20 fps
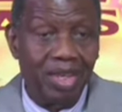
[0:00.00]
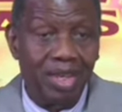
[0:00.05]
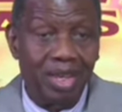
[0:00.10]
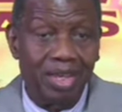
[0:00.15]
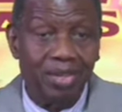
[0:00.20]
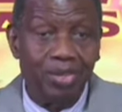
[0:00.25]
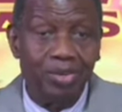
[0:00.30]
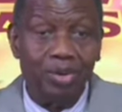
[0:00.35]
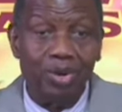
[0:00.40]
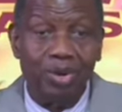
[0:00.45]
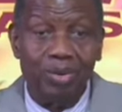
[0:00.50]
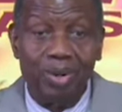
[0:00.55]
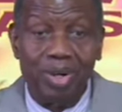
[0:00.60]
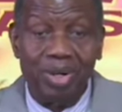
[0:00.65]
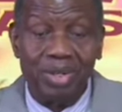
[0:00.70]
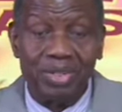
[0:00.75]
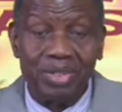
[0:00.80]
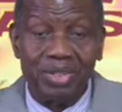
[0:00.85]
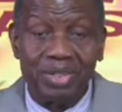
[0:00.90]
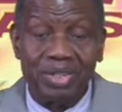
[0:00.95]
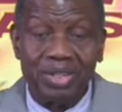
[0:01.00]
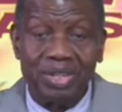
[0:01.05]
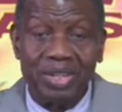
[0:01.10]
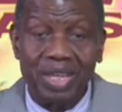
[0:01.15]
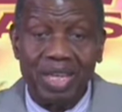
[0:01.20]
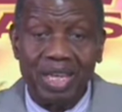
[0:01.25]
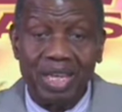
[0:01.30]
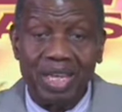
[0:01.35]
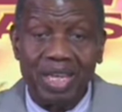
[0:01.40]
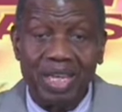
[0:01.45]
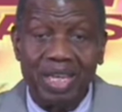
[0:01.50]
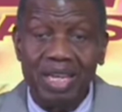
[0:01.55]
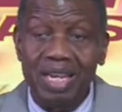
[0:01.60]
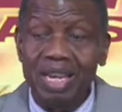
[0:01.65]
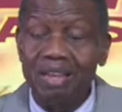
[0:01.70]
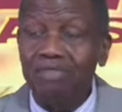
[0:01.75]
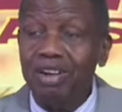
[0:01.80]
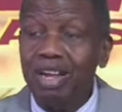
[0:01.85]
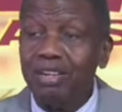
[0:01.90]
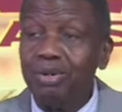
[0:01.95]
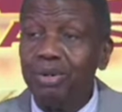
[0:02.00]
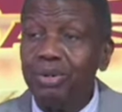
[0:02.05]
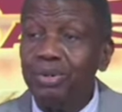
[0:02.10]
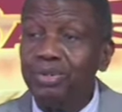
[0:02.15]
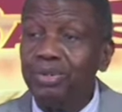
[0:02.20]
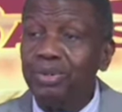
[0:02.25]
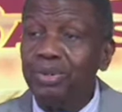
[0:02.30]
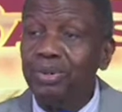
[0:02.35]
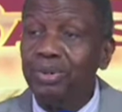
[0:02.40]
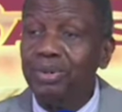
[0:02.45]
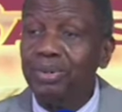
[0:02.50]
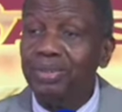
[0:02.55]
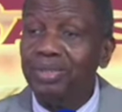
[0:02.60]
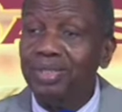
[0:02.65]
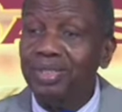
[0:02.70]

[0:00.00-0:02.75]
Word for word: And you know what? He never grows old.